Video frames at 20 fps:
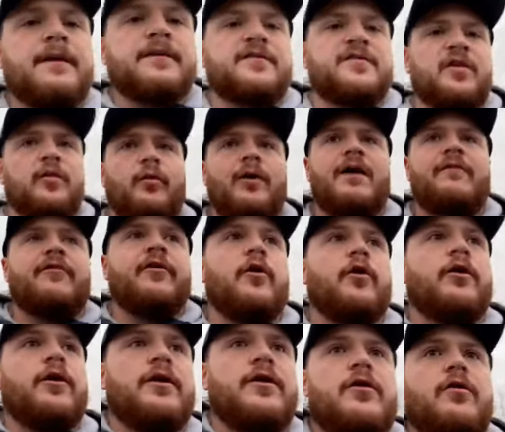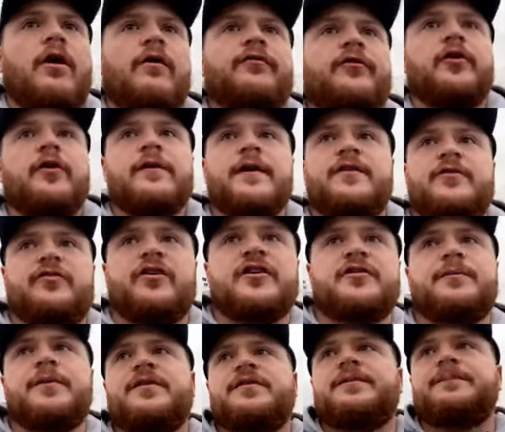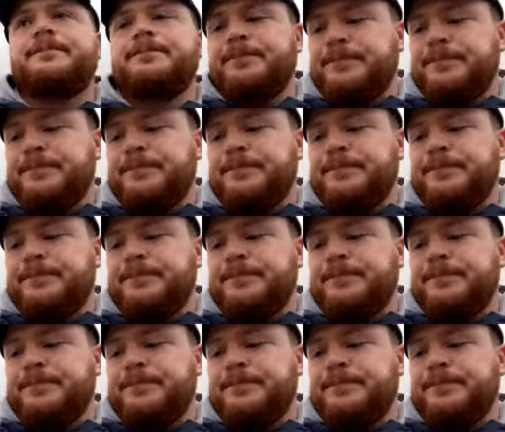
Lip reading: to wherever you're off to this Christmas.